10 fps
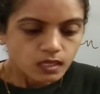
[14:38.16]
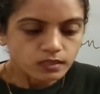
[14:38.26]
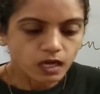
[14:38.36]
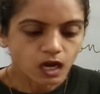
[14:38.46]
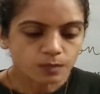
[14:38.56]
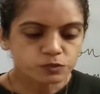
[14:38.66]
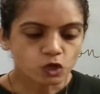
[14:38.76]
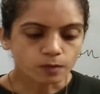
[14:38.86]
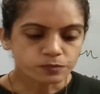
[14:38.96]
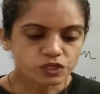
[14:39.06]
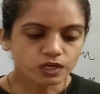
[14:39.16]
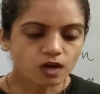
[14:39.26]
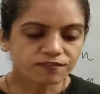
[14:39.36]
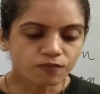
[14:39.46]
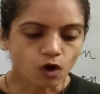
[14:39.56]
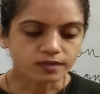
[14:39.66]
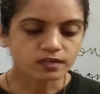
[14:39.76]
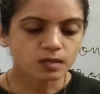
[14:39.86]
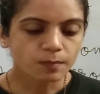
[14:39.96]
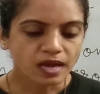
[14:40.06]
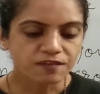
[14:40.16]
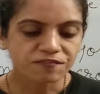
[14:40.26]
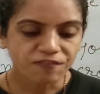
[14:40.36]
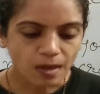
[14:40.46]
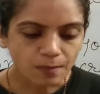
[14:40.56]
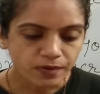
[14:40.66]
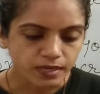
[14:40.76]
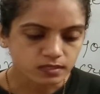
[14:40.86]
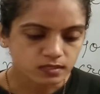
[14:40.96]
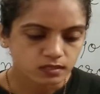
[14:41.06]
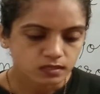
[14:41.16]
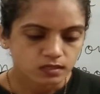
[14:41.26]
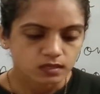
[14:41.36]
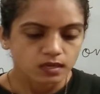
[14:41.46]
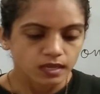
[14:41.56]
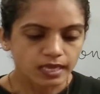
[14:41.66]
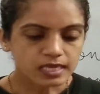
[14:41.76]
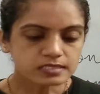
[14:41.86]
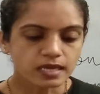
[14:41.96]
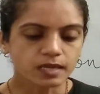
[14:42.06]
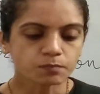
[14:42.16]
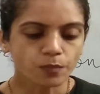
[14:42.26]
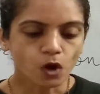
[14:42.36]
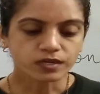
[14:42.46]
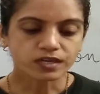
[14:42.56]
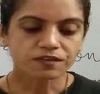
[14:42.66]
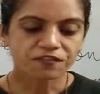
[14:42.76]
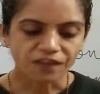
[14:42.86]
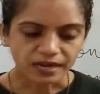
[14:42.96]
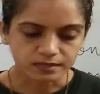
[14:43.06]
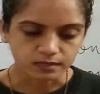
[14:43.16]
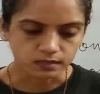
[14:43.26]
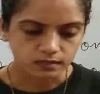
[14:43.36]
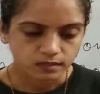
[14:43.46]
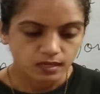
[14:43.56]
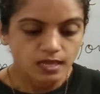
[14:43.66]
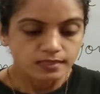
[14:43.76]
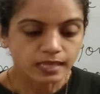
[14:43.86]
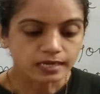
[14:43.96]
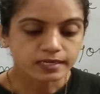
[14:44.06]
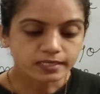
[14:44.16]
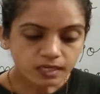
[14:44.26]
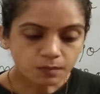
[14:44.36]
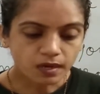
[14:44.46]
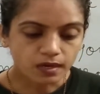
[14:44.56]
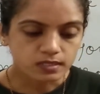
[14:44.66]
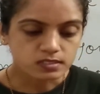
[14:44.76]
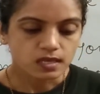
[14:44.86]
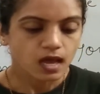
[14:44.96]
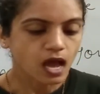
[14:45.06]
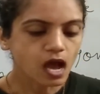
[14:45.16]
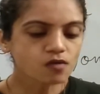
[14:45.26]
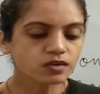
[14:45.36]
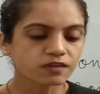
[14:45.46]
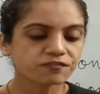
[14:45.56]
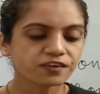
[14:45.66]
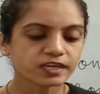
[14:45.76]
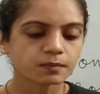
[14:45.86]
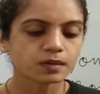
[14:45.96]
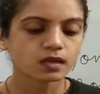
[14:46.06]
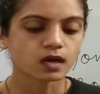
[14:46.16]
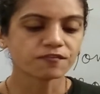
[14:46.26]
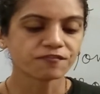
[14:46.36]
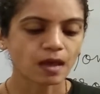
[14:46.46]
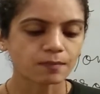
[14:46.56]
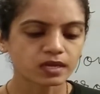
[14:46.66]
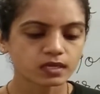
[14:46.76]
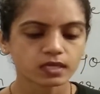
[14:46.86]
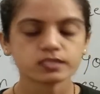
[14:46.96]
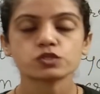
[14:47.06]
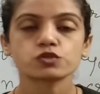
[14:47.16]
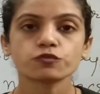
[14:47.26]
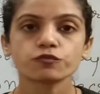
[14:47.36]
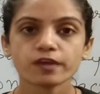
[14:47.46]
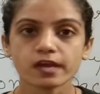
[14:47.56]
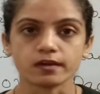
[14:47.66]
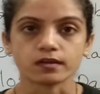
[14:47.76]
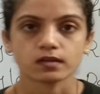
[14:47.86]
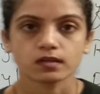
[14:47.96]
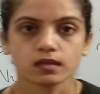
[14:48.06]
The absorption of water by fabric is an important factor that determines how comfortable a fabric is to wear.